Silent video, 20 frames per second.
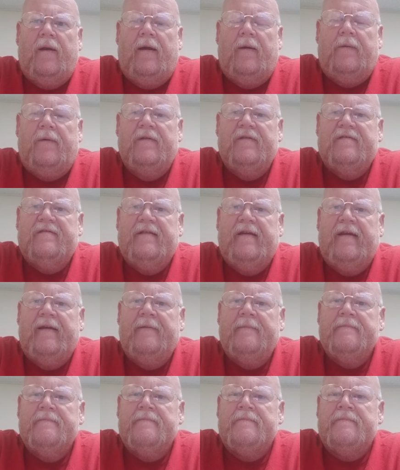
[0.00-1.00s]
I want to say,
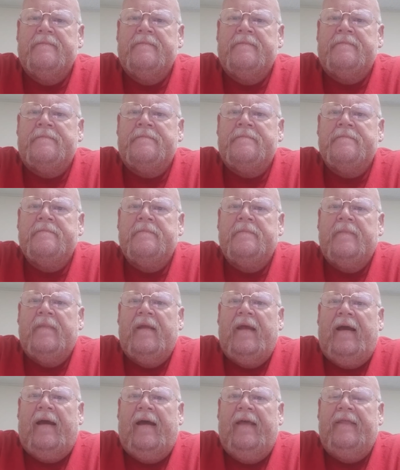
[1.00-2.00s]

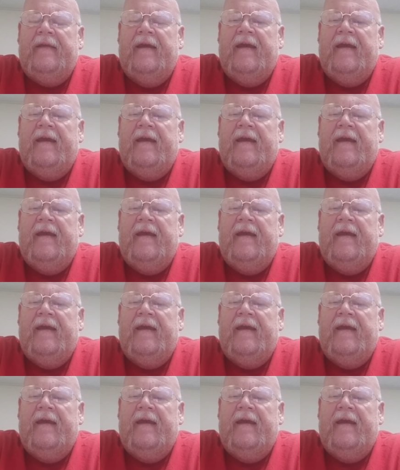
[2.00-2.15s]
I had the